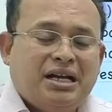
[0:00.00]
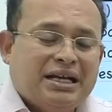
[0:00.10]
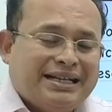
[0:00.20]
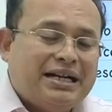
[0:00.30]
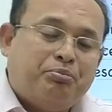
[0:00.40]

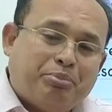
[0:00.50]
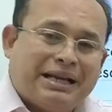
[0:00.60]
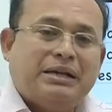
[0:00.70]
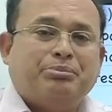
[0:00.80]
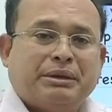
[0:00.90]
get
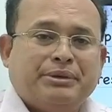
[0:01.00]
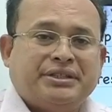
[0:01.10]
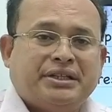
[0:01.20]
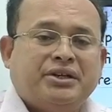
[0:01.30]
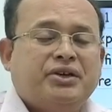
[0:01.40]
prior
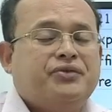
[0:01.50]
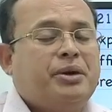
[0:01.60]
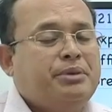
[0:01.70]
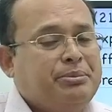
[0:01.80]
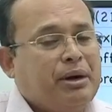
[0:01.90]
permission from
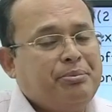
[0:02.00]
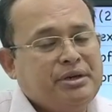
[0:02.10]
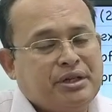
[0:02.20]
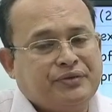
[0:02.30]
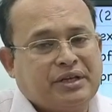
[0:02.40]
Department
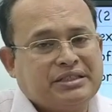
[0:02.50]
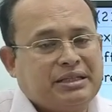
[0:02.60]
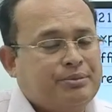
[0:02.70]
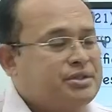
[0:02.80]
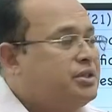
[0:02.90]
of
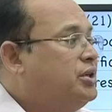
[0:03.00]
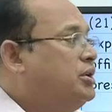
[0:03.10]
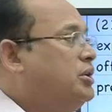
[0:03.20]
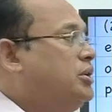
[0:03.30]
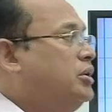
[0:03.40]
Customs
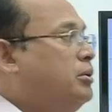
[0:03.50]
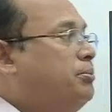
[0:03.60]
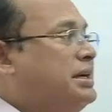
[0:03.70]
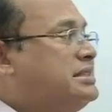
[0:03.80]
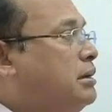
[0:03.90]
by
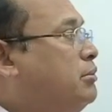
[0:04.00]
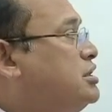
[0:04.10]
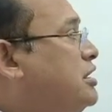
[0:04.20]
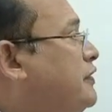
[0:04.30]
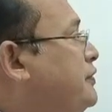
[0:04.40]
submission
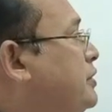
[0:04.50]
of